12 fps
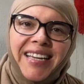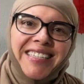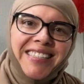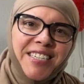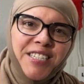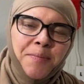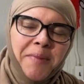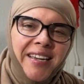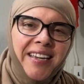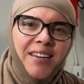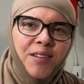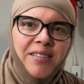Teaching my
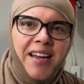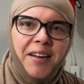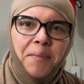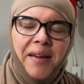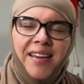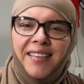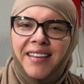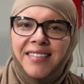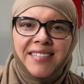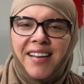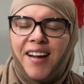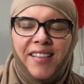kiddos how to make
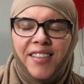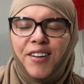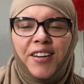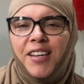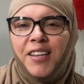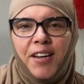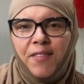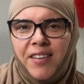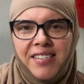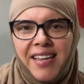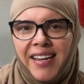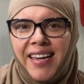this, they're gonna love
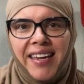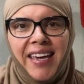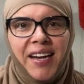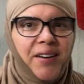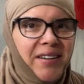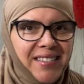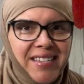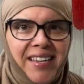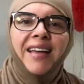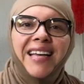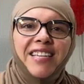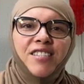this, I can guarantee.
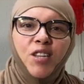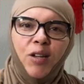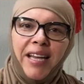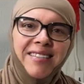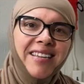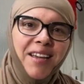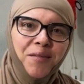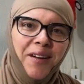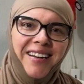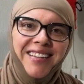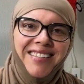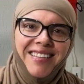So let's get
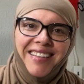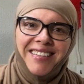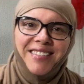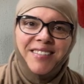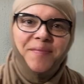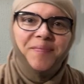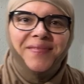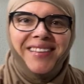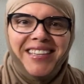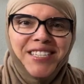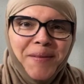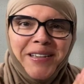right into this.
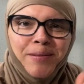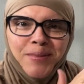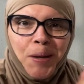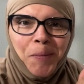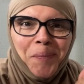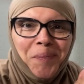Let's make some soap.